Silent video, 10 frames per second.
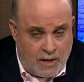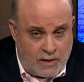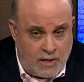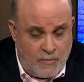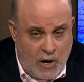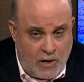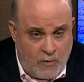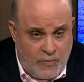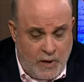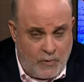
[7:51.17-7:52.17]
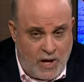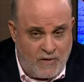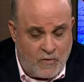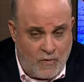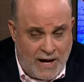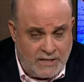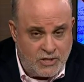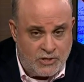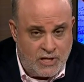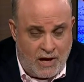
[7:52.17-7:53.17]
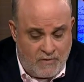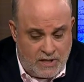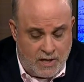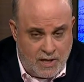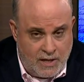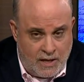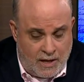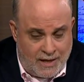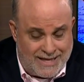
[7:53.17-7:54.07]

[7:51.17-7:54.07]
The American people have a right to see everything.